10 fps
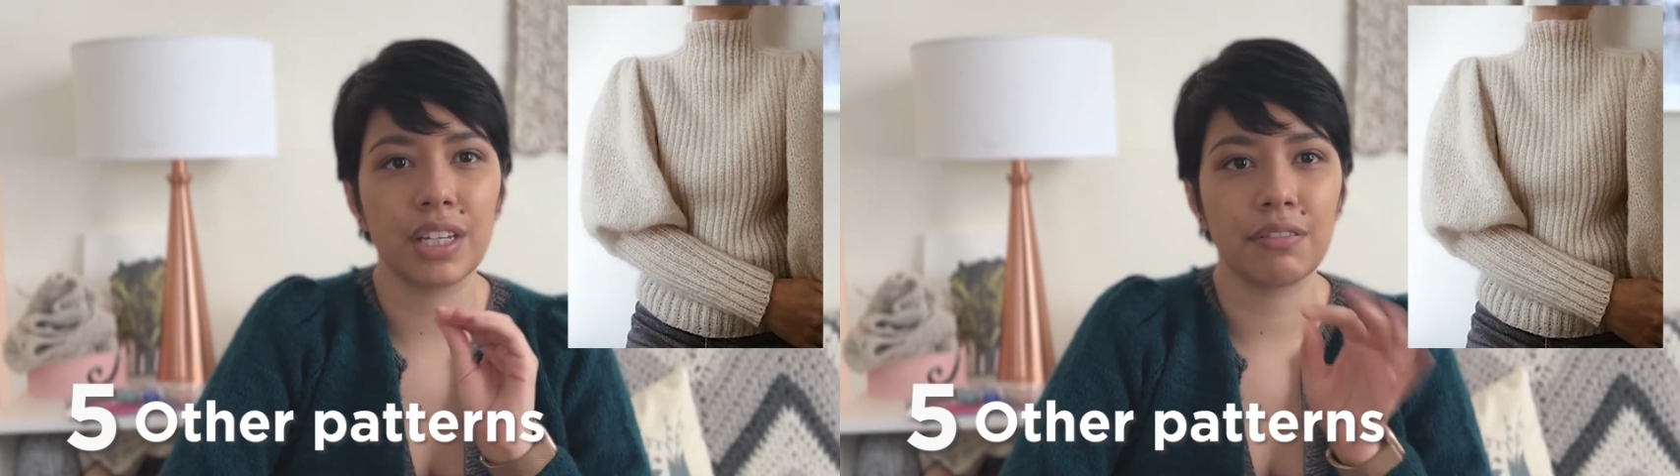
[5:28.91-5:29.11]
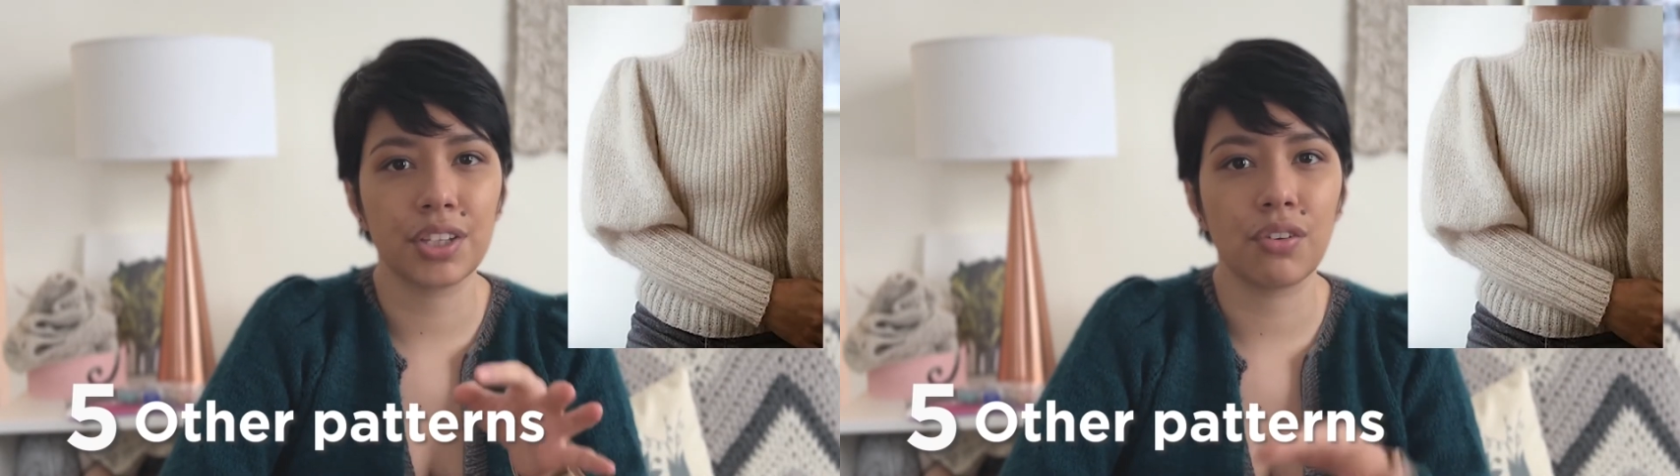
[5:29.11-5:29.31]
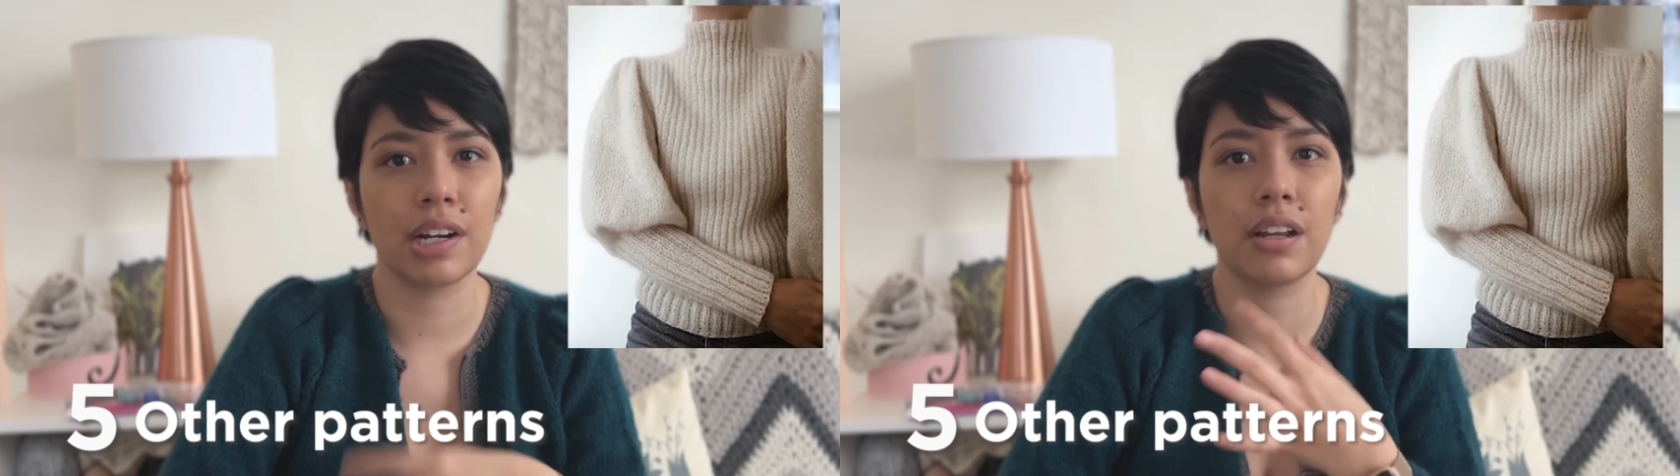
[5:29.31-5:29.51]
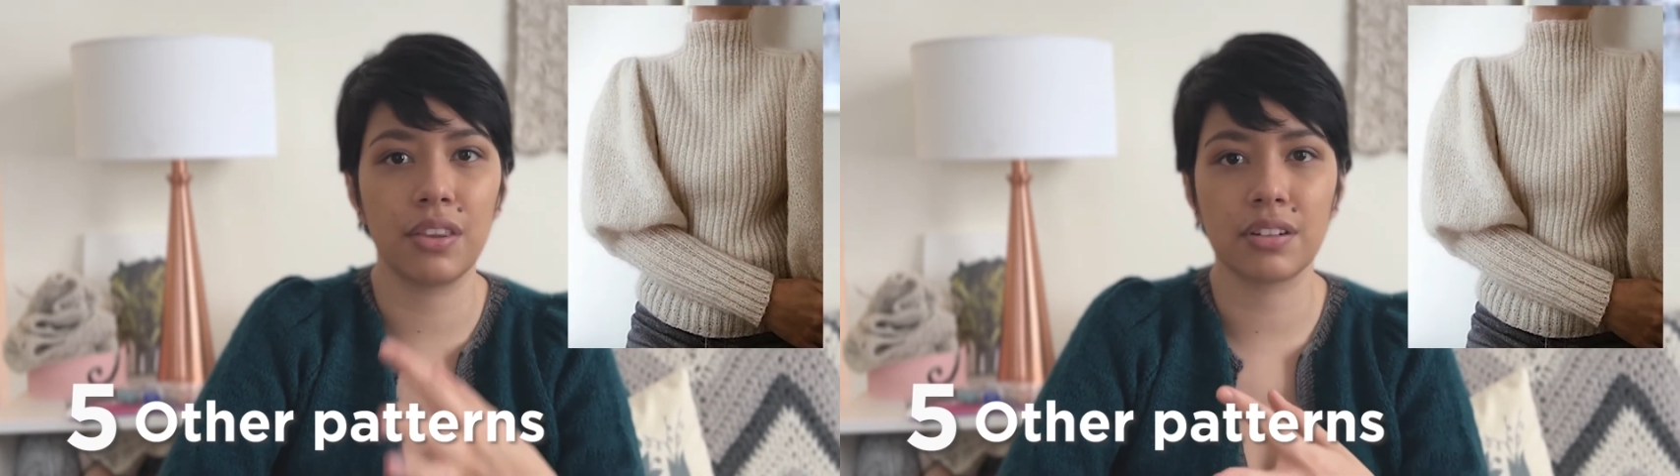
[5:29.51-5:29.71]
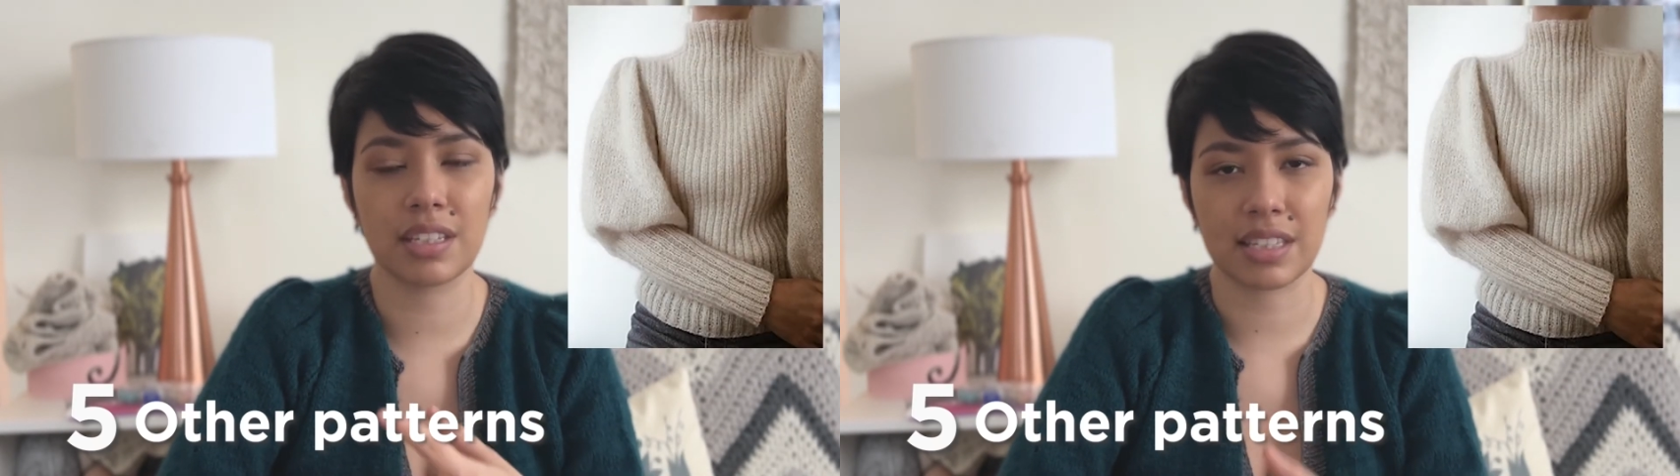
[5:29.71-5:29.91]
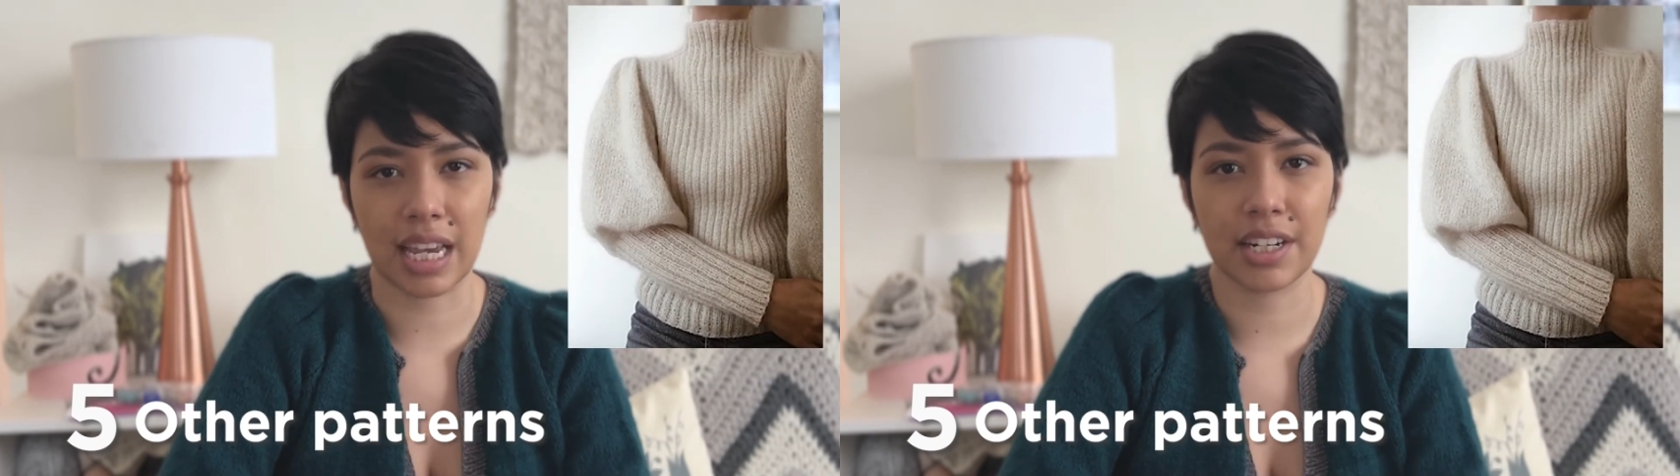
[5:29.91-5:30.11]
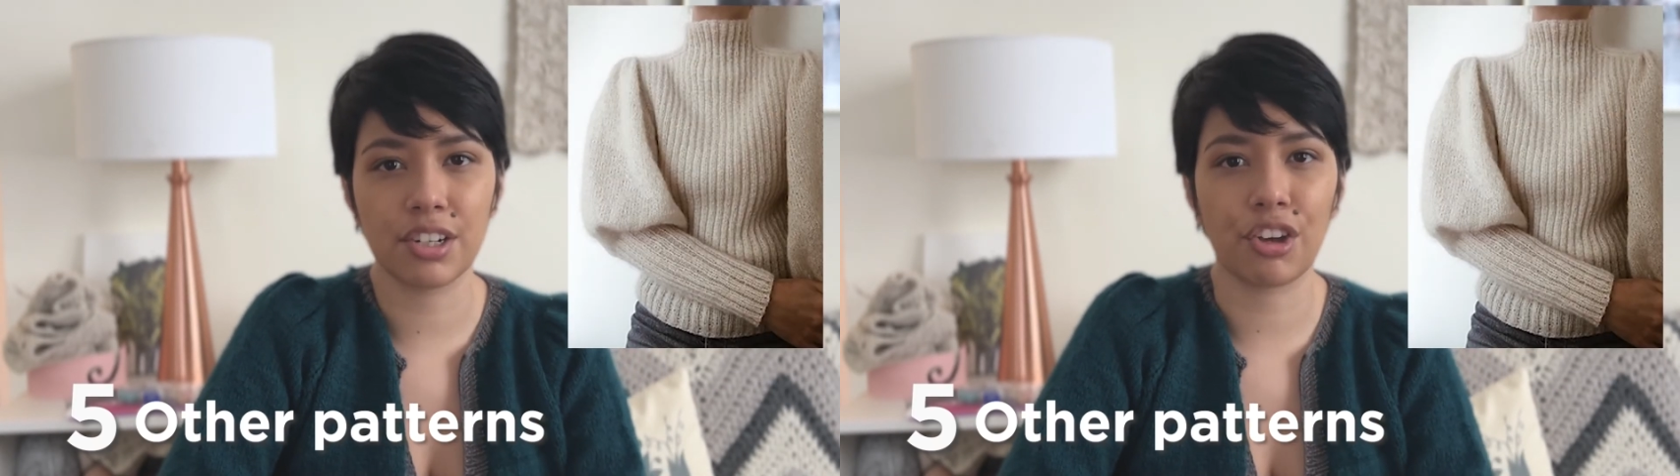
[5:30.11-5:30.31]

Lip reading: giving you another designer,